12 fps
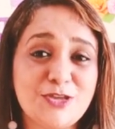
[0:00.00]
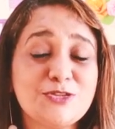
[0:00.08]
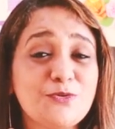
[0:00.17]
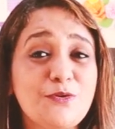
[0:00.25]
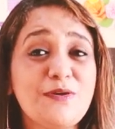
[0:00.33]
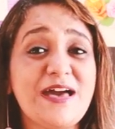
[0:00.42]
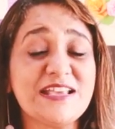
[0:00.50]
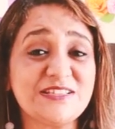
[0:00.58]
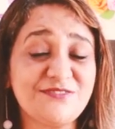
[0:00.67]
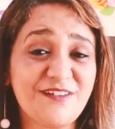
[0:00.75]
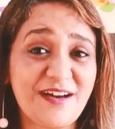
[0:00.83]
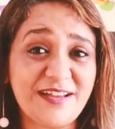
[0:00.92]
So as
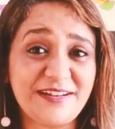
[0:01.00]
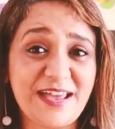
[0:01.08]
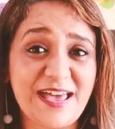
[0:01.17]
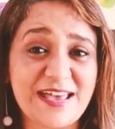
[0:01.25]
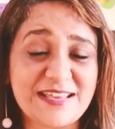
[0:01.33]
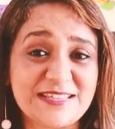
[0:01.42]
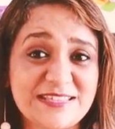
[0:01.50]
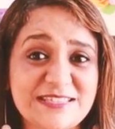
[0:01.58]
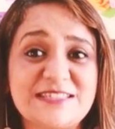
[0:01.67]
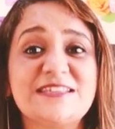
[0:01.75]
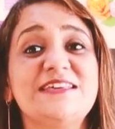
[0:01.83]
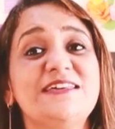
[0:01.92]
far
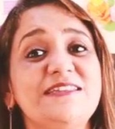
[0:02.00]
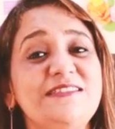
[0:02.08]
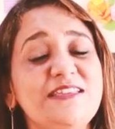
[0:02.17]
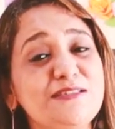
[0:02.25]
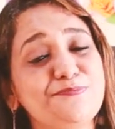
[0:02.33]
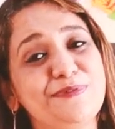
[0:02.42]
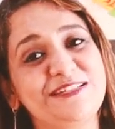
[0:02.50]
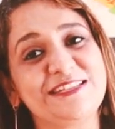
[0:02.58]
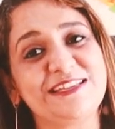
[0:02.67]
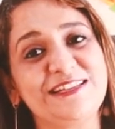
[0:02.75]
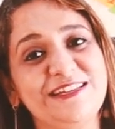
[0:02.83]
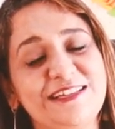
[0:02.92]
as this
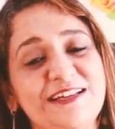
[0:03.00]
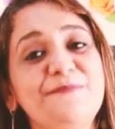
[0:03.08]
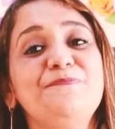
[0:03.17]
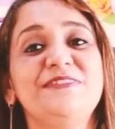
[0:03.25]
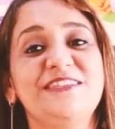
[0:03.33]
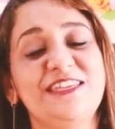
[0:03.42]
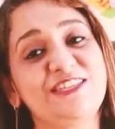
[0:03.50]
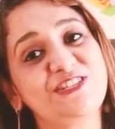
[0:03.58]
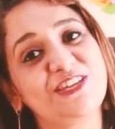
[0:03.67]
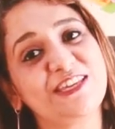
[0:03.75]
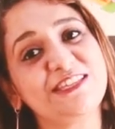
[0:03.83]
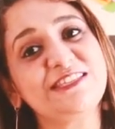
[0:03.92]
particular
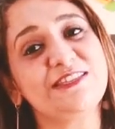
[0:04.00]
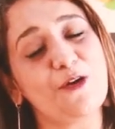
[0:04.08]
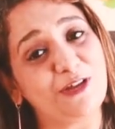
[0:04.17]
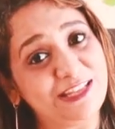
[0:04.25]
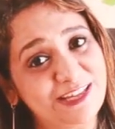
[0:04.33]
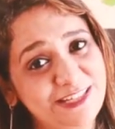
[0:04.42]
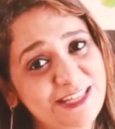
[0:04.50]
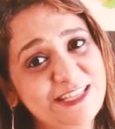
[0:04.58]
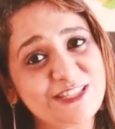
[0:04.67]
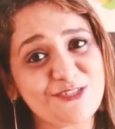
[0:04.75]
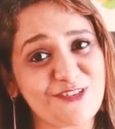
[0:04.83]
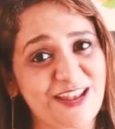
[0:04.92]
teaching or
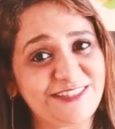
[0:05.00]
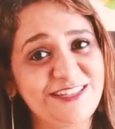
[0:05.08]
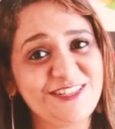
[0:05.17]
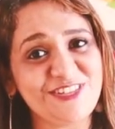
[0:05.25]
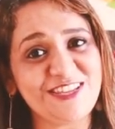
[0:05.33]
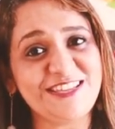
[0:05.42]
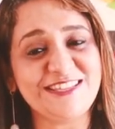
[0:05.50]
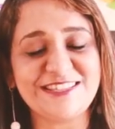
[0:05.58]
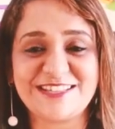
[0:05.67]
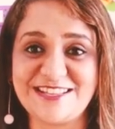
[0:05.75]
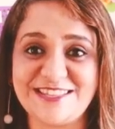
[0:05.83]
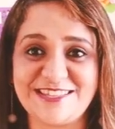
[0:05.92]
learning strategy
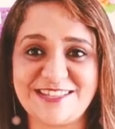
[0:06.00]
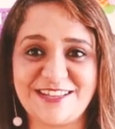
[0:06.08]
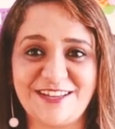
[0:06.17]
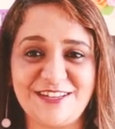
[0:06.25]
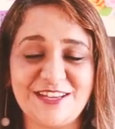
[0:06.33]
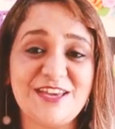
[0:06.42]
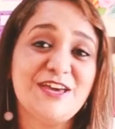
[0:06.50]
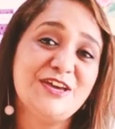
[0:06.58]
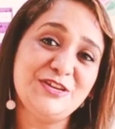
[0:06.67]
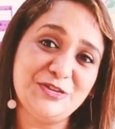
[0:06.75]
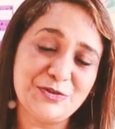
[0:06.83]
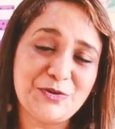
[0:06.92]
is concerned,
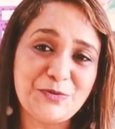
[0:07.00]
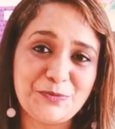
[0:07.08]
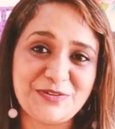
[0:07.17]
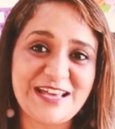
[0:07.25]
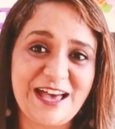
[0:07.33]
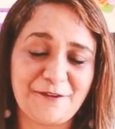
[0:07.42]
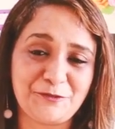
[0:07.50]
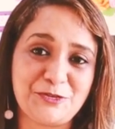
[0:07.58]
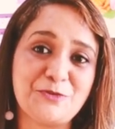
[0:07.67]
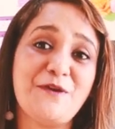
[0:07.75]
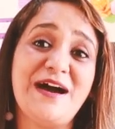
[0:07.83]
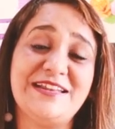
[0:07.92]
you would have
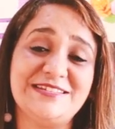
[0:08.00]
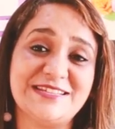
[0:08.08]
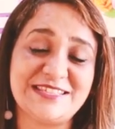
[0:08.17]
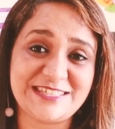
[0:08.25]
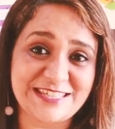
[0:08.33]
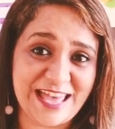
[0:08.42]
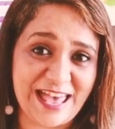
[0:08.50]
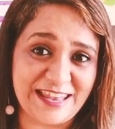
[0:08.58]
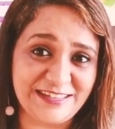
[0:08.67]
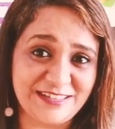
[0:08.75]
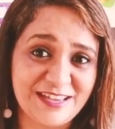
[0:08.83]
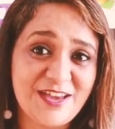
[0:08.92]
to
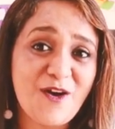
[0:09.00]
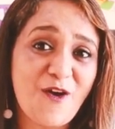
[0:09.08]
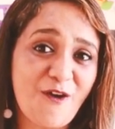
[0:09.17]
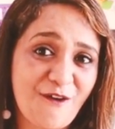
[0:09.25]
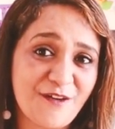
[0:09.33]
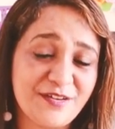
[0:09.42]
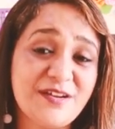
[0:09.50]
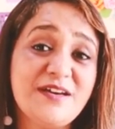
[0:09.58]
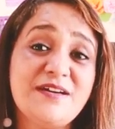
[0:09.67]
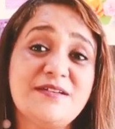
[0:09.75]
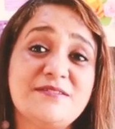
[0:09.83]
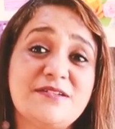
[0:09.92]
understand
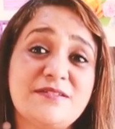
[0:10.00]
or